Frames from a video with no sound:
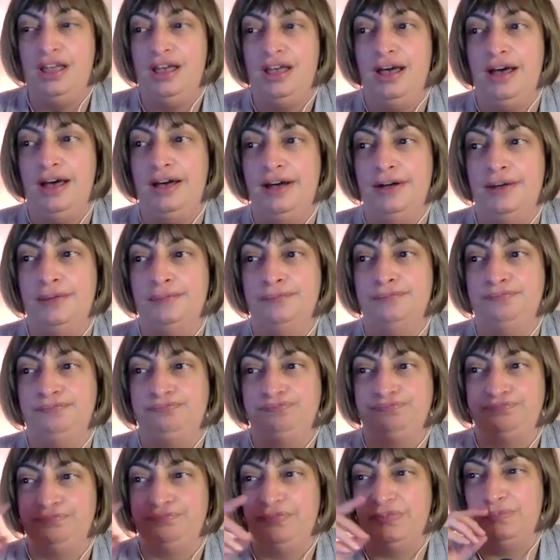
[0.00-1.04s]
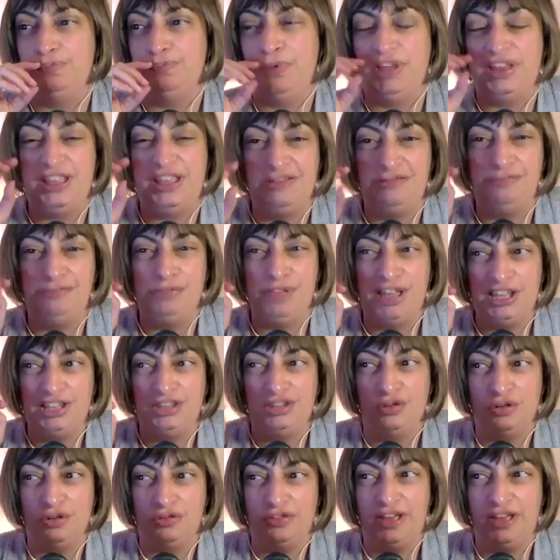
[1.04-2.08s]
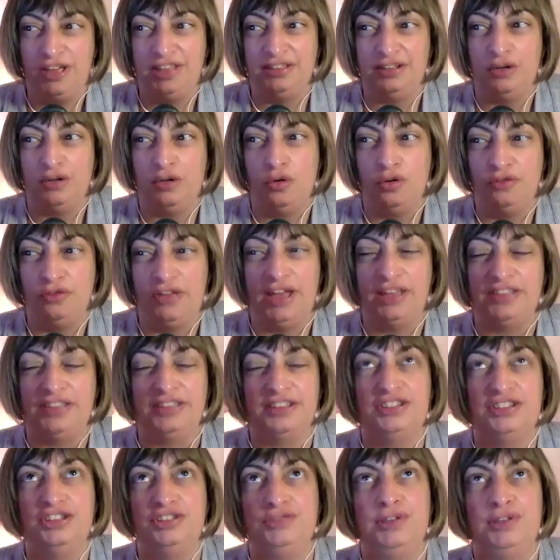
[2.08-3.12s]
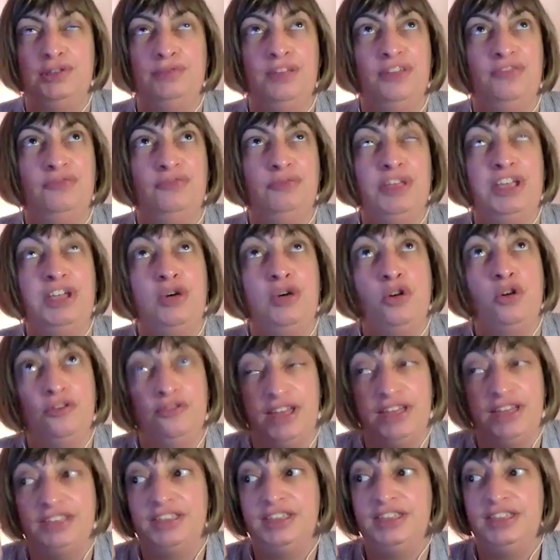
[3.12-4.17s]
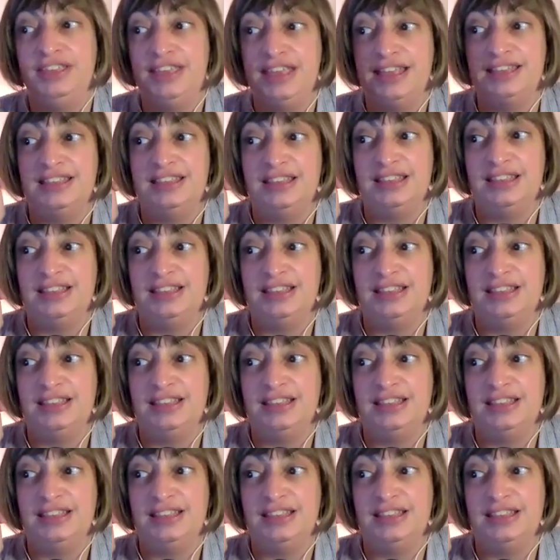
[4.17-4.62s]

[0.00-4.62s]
But if if Blake Horvath can get